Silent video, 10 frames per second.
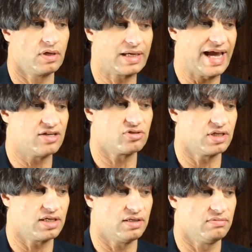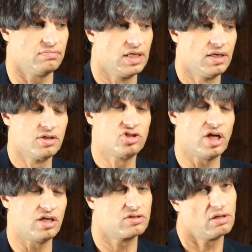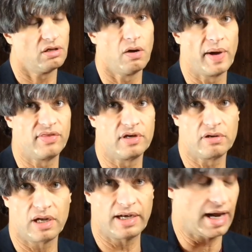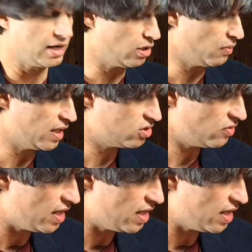Occasionally can change the low end that you're getting out of your rig. So